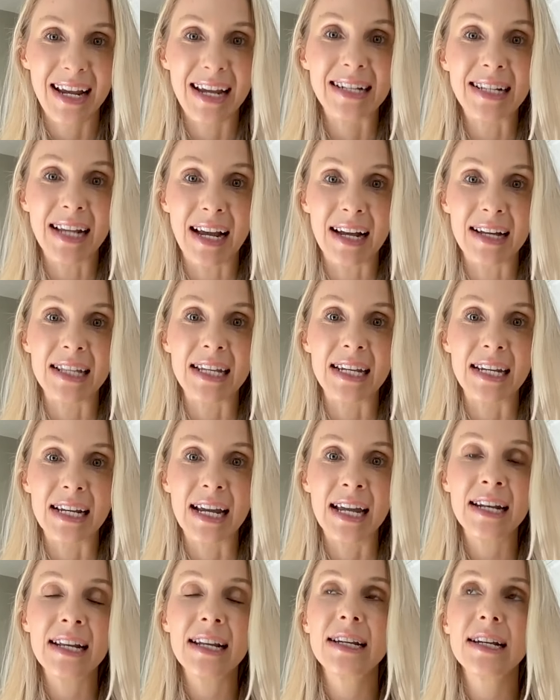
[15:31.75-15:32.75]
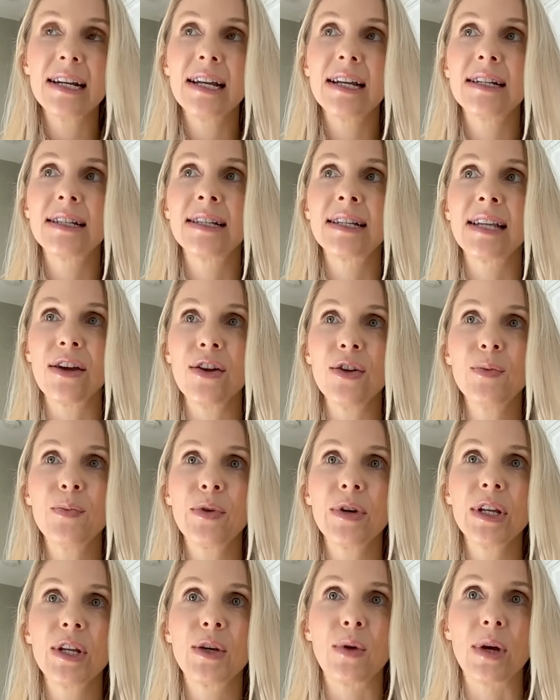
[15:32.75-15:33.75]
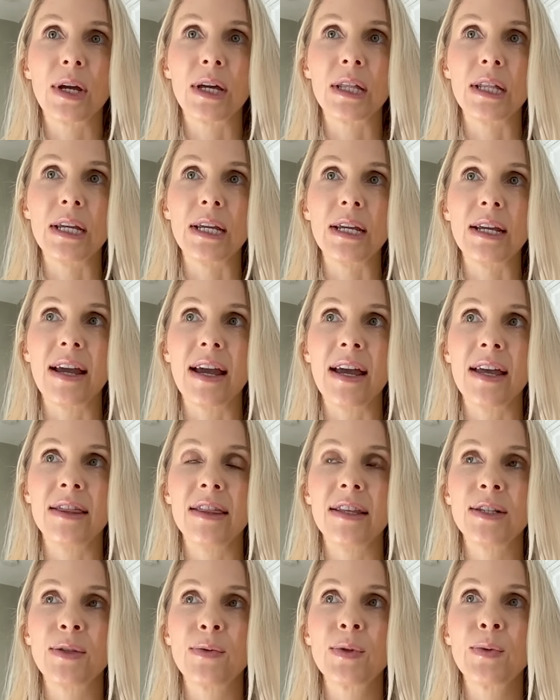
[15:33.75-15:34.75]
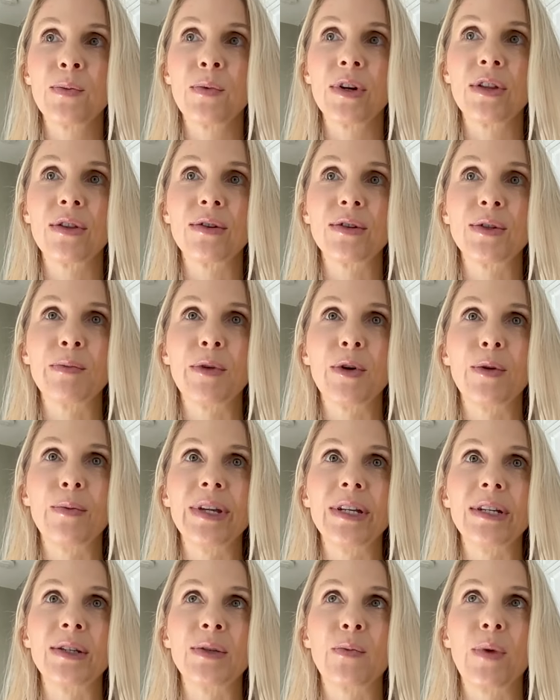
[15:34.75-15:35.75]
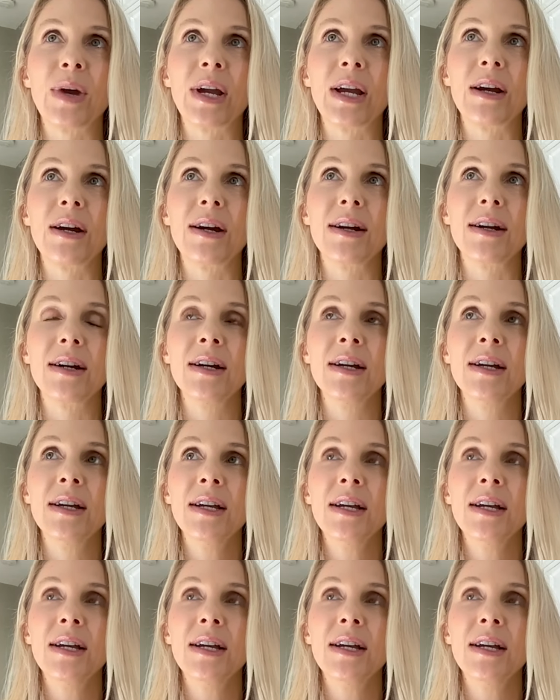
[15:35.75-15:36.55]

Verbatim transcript: Exactly. And it it scaled pretty quickly. And this was one of those moments where